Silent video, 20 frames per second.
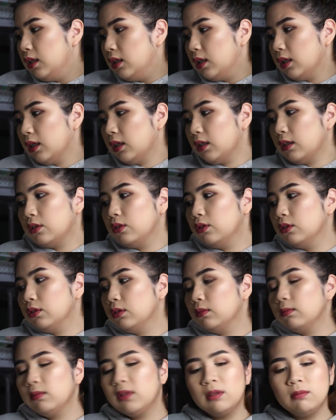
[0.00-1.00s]

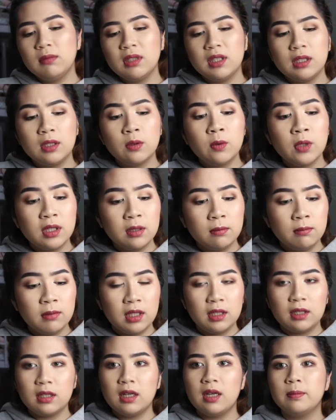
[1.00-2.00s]
Nagkagutom gin magagawa ng
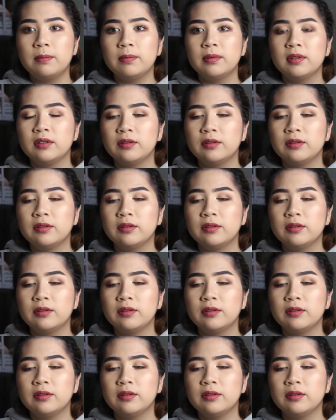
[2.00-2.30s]
makeup.